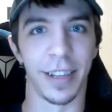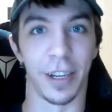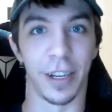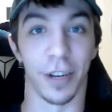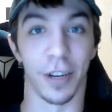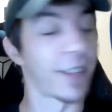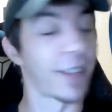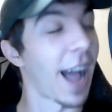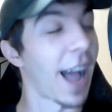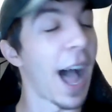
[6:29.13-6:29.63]

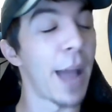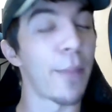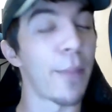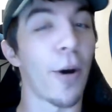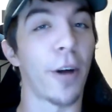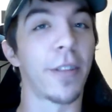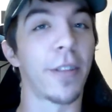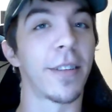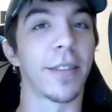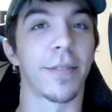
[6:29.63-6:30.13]
Your time
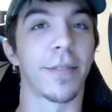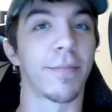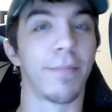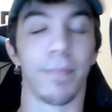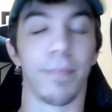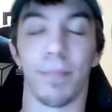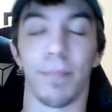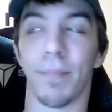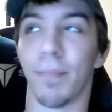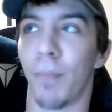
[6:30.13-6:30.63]
on this
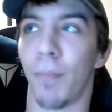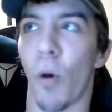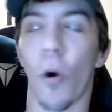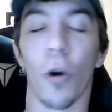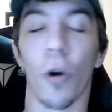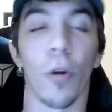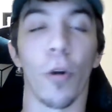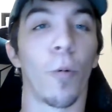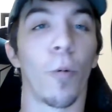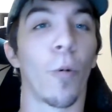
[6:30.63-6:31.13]

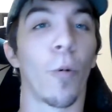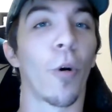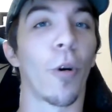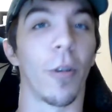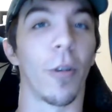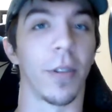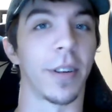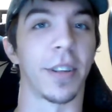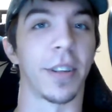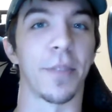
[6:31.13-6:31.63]
mortal
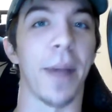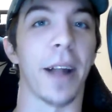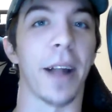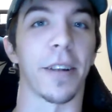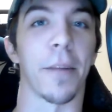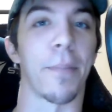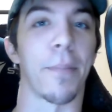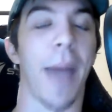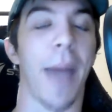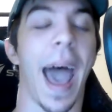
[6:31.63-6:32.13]
world is about
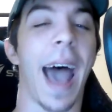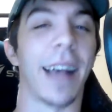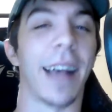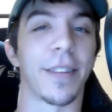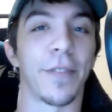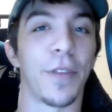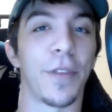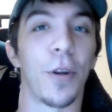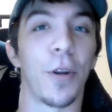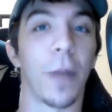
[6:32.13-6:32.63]
to
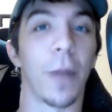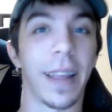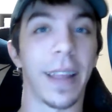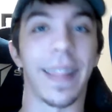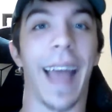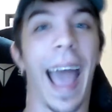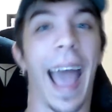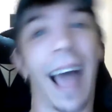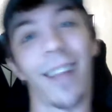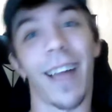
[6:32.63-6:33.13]
pass if you don't get
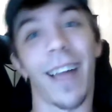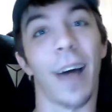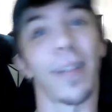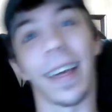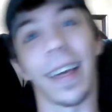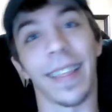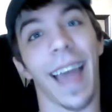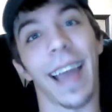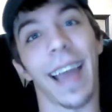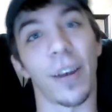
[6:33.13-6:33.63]
the hell out
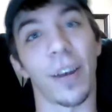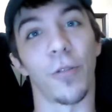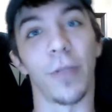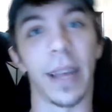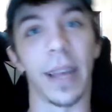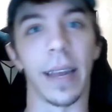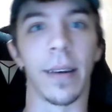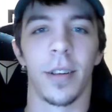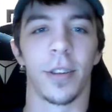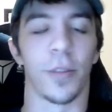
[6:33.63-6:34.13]
like that dude did.